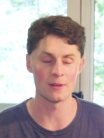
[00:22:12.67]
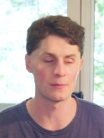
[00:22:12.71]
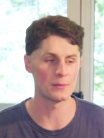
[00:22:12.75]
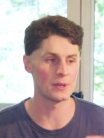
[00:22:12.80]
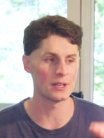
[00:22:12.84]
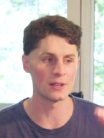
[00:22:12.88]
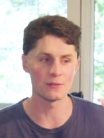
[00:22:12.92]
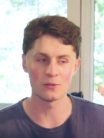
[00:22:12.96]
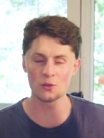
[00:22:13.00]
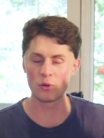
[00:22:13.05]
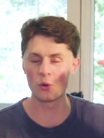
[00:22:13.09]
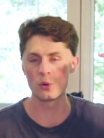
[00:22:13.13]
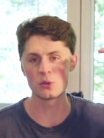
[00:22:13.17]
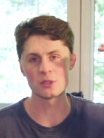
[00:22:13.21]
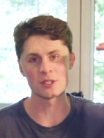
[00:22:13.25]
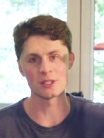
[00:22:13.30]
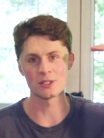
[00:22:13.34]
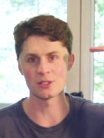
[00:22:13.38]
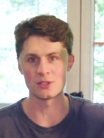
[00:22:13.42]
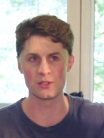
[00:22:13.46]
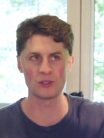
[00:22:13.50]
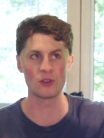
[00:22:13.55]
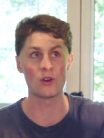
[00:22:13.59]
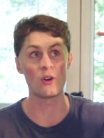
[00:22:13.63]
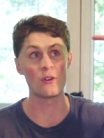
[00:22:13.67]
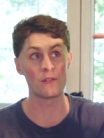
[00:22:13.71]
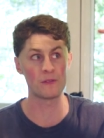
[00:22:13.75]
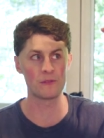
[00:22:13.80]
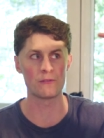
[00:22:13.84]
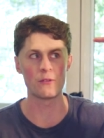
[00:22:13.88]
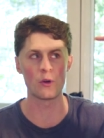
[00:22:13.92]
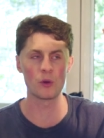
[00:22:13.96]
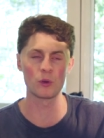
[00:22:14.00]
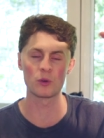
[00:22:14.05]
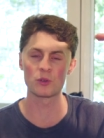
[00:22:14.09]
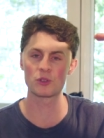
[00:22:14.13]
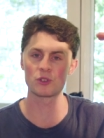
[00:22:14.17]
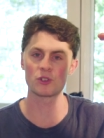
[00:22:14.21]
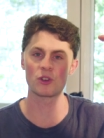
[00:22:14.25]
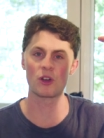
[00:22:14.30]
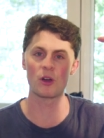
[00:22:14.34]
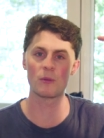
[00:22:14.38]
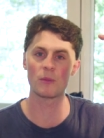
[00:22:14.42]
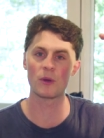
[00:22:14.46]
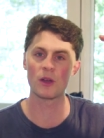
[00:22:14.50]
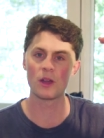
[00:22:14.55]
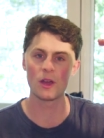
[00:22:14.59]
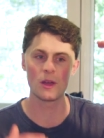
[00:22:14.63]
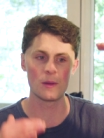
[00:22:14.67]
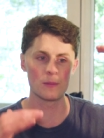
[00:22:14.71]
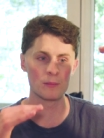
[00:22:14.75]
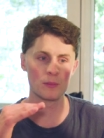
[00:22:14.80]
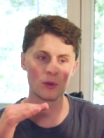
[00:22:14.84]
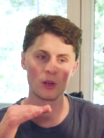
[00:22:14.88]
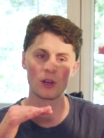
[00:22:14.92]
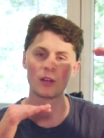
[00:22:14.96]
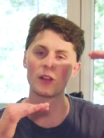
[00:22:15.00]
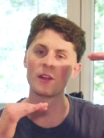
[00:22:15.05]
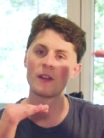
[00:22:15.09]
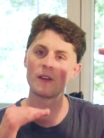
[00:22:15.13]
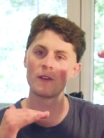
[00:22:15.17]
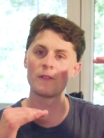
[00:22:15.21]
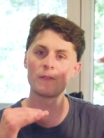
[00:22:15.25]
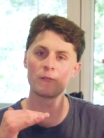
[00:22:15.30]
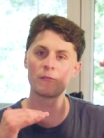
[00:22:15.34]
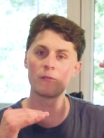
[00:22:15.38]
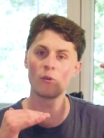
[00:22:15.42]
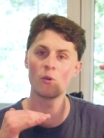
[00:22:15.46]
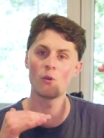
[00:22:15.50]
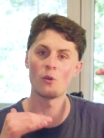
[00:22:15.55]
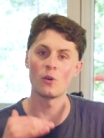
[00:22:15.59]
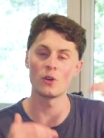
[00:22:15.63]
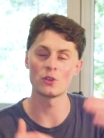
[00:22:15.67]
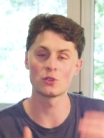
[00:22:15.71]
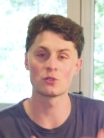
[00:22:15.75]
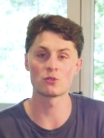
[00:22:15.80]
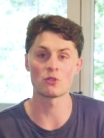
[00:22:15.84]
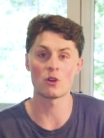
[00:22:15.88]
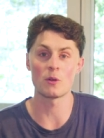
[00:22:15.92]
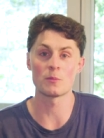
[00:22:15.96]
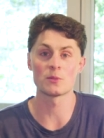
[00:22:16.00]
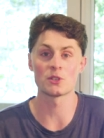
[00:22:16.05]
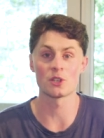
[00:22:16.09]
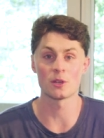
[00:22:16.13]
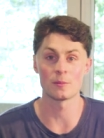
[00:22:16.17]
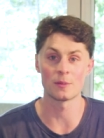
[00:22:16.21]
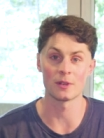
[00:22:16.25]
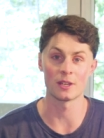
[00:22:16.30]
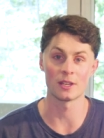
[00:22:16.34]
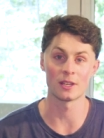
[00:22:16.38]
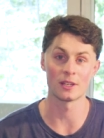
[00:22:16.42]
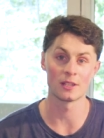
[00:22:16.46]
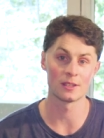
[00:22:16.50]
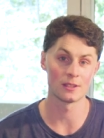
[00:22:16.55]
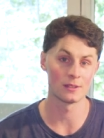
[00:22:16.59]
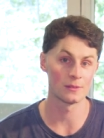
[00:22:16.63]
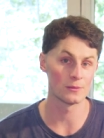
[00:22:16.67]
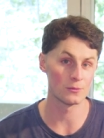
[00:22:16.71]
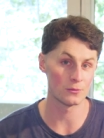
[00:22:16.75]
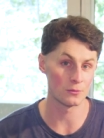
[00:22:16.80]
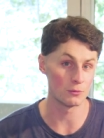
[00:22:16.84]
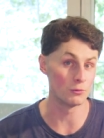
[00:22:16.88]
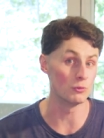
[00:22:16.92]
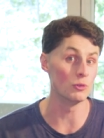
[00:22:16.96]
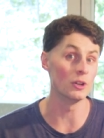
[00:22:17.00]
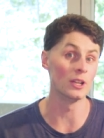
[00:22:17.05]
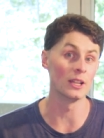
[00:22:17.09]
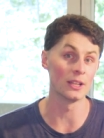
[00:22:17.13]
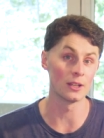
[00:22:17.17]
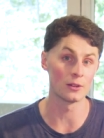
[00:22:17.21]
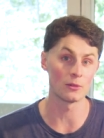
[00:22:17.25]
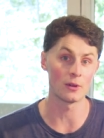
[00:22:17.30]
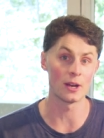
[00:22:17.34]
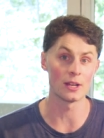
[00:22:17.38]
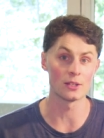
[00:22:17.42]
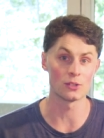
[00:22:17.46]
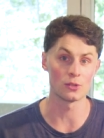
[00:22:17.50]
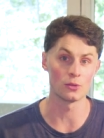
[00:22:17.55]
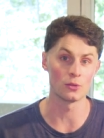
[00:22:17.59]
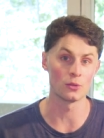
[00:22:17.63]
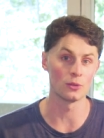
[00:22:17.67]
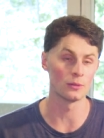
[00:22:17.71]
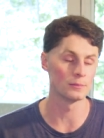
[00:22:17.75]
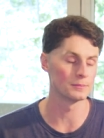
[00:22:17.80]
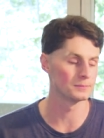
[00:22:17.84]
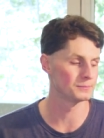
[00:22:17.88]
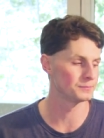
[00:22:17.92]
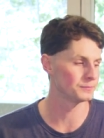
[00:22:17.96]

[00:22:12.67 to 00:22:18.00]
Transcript: I mean, of course, it's not Photoshop, but for drop shipping, really great tool.